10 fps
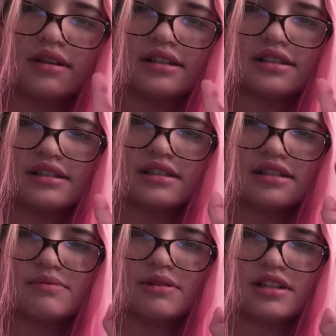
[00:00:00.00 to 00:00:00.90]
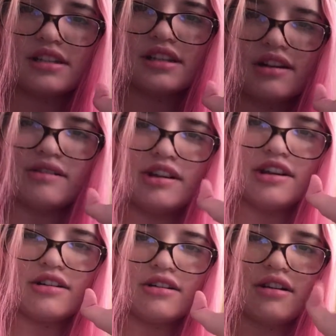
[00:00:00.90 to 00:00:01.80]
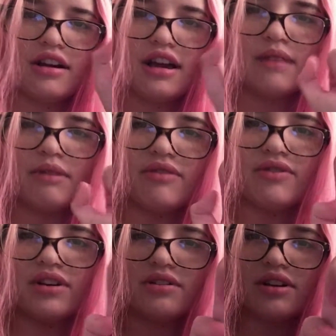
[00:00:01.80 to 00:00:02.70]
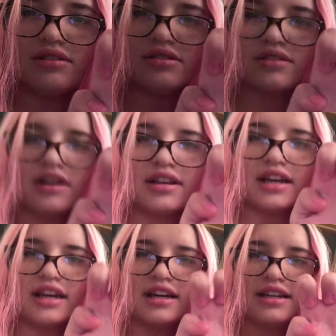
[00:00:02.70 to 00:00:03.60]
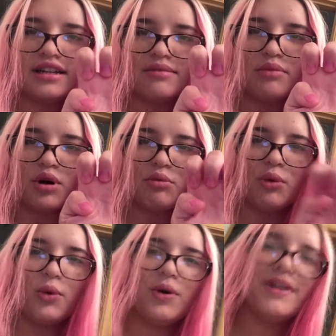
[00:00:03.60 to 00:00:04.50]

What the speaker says: places, especially down here, and my fingernails are now like purple.